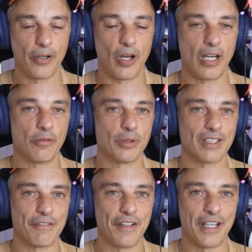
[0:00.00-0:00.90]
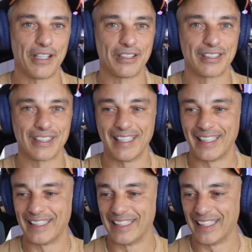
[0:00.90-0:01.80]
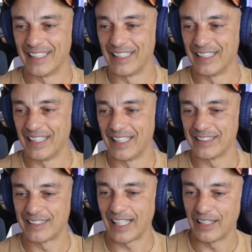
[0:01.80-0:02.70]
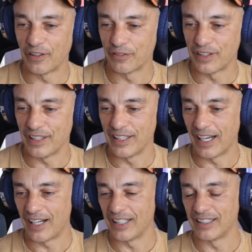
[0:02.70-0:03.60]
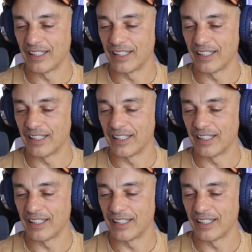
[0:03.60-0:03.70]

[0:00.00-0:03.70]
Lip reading: Hollywood's affairs and state of the art,